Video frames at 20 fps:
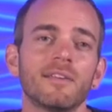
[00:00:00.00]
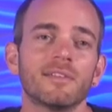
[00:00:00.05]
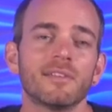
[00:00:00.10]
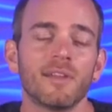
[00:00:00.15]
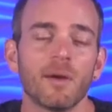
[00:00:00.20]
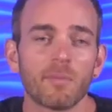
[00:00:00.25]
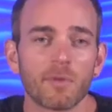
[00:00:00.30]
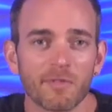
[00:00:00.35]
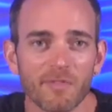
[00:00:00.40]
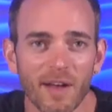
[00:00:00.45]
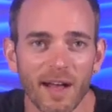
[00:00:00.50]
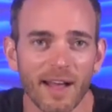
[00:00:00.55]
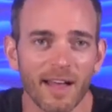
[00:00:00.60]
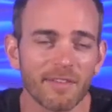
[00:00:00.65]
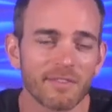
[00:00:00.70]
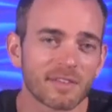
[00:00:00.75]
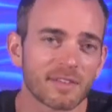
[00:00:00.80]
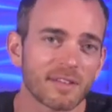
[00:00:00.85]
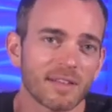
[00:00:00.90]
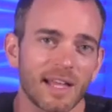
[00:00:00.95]
Number
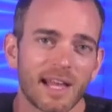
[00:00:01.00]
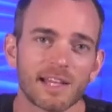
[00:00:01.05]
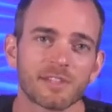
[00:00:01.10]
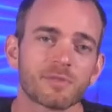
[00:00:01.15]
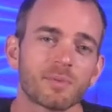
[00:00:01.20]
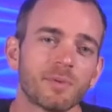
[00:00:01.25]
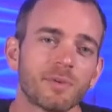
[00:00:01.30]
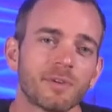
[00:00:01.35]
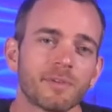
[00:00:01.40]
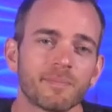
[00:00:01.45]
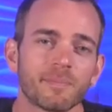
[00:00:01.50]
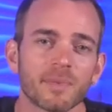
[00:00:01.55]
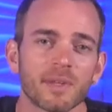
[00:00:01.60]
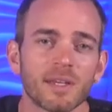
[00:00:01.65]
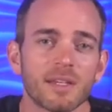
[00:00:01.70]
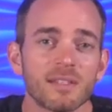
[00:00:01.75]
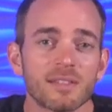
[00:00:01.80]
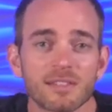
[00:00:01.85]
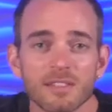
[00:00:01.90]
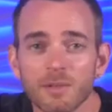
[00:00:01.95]
5, and the last one,
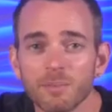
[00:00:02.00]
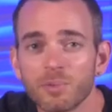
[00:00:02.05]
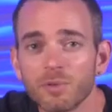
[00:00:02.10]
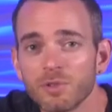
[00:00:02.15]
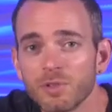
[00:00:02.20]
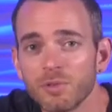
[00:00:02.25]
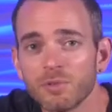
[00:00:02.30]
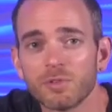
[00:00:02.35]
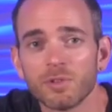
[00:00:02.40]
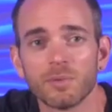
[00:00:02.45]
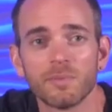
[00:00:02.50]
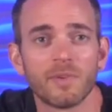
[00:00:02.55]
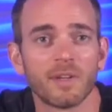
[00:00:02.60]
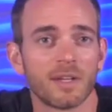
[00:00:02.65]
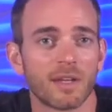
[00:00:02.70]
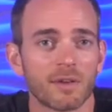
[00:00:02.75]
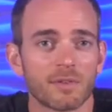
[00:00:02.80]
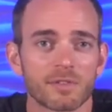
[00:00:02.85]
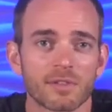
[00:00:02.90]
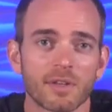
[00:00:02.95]
is simple YouTube
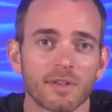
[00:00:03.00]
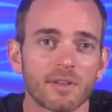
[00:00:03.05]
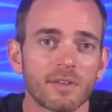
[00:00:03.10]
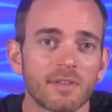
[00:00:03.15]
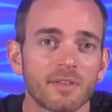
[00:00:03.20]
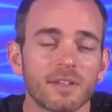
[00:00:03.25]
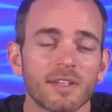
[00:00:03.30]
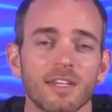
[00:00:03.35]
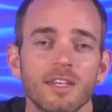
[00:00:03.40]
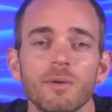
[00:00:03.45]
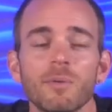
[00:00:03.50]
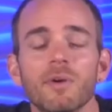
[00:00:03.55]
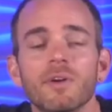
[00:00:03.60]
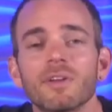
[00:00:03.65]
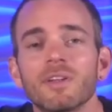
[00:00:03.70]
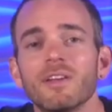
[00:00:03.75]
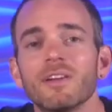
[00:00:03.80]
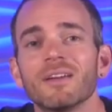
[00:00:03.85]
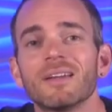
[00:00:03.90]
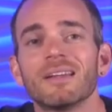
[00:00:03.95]
videos. The keyword
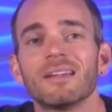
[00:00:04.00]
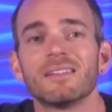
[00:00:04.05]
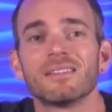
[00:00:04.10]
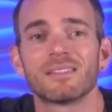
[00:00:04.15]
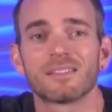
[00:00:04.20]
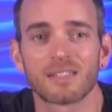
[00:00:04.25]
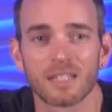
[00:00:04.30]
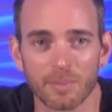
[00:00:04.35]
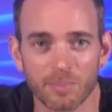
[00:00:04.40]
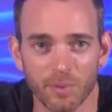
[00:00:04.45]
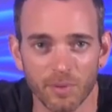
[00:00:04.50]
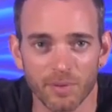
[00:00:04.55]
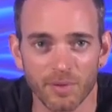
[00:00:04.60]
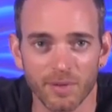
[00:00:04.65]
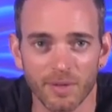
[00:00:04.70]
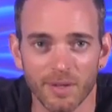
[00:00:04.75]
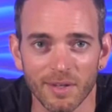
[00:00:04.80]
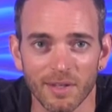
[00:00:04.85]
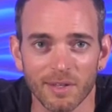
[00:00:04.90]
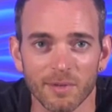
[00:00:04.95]
here is simple.
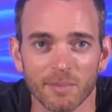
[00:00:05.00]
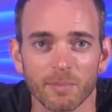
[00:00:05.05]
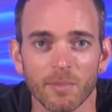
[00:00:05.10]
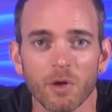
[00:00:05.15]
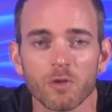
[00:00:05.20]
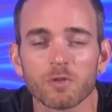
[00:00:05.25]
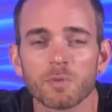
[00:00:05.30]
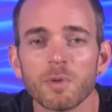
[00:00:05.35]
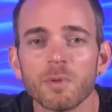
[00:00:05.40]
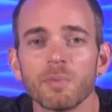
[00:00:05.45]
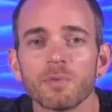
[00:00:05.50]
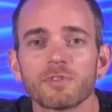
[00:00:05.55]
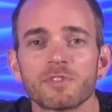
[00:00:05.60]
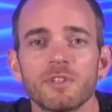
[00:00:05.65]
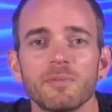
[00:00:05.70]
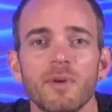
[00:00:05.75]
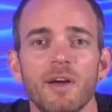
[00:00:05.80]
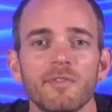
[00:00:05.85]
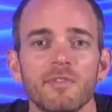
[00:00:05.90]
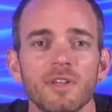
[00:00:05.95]
Most people
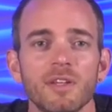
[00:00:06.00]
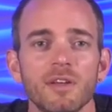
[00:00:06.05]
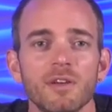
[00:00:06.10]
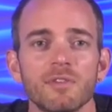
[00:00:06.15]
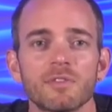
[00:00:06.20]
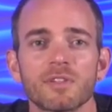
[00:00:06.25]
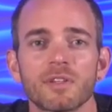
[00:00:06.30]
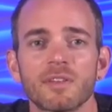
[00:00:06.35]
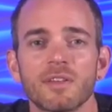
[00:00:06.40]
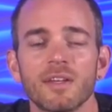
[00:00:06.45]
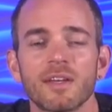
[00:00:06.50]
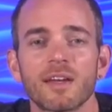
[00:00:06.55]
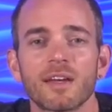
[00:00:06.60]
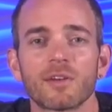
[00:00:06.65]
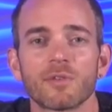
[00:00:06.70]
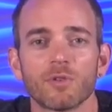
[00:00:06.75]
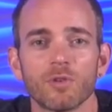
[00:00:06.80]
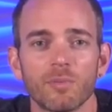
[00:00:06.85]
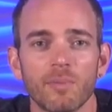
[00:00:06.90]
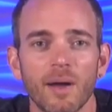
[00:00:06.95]
see my videos and think I
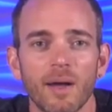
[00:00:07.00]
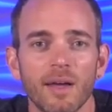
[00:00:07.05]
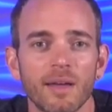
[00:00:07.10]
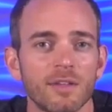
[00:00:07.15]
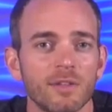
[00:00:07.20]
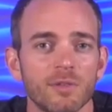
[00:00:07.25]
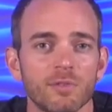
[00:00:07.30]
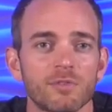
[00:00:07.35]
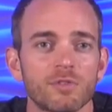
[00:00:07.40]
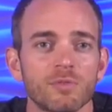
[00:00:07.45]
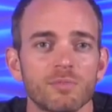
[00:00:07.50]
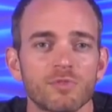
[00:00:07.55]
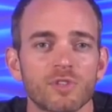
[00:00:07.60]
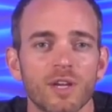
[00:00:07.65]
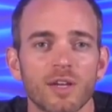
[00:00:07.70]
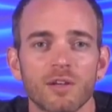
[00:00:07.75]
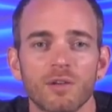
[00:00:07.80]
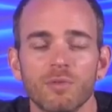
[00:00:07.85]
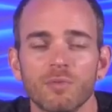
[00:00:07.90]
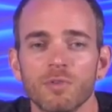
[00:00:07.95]
grew my YouTube
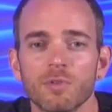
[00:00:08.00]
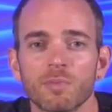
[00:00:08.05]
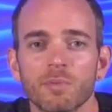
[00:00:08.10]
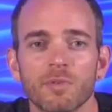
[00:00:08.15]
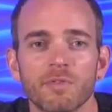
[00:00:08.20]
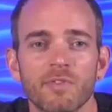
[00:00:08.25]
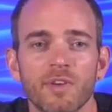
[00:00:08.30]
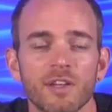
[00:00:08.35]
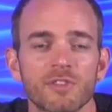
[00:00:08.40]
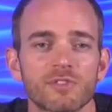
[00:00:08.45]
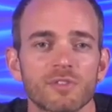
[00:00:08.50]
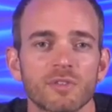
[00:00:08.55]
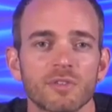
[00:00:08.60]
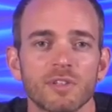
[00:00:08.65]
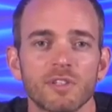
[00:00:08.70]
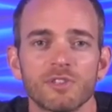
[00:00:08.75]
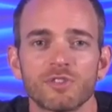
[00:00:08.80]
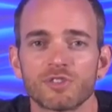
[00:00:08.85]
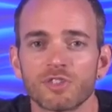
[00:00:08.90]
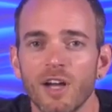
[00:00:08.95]
channel with
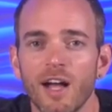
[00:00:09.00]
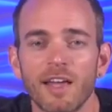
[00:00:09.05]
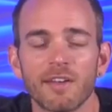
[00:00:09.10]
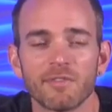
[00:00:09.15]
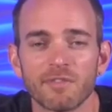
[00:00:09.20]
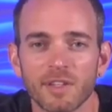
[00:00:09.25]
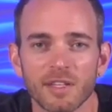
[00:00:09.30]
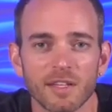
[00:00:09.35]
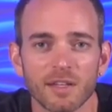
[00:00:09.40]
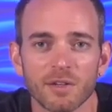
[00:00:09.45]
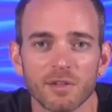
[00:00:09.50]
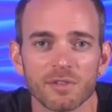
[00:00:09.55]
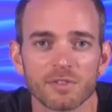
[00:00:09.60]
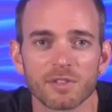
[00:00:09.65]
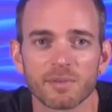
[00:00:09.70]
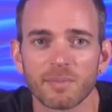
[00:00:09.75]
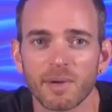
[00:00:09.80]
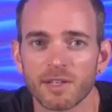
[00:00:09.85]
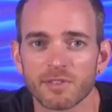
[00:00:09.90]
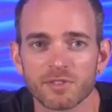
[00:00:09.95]
professionally shot videos
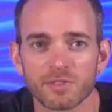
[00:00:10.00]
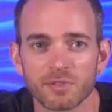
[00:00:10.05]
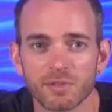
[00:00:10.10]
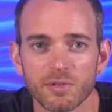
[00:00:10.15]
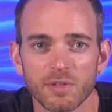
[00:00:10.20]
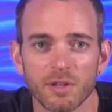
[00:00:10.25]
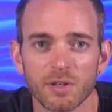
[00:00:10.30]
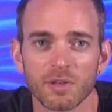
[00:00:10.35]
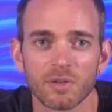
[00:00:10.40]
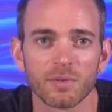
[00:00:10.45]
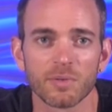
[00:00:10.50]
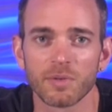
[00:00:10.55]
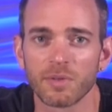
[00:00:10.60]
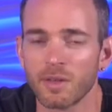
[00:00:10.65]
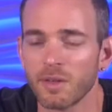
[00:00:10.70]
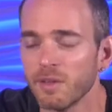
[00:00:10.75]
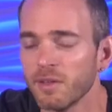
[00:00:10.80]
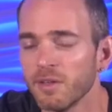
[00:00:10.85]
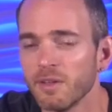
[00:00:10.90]
in my studio with,